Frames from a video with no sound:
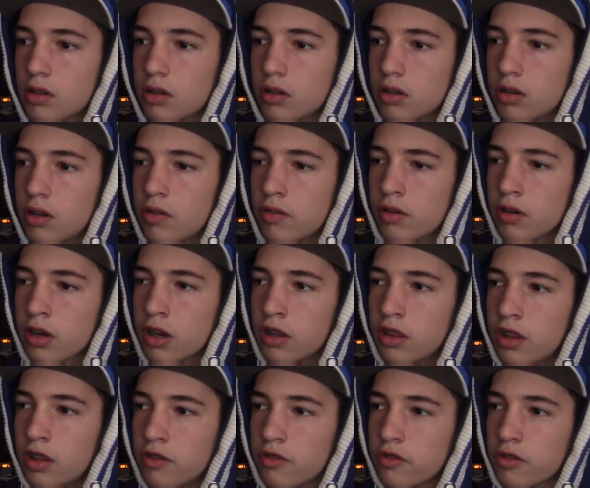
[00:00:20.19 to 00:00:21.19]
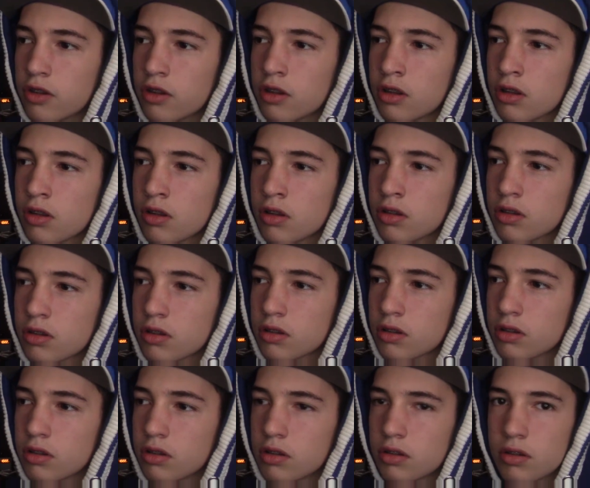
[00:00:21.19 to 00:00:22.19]
You ever get that feeling
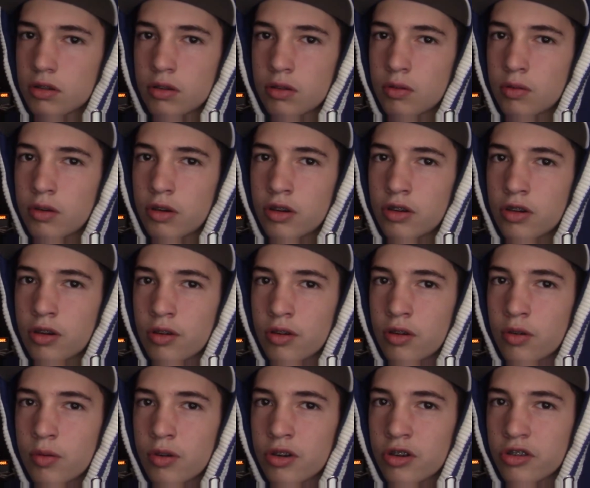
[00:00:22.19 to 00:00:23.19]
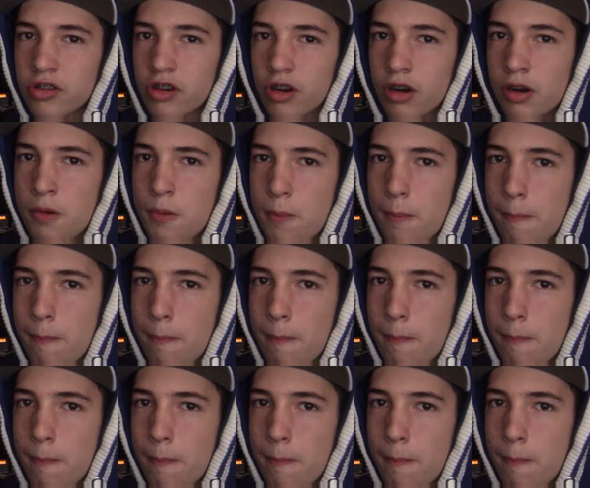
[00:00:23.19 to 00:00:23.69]
where you don't know where to start?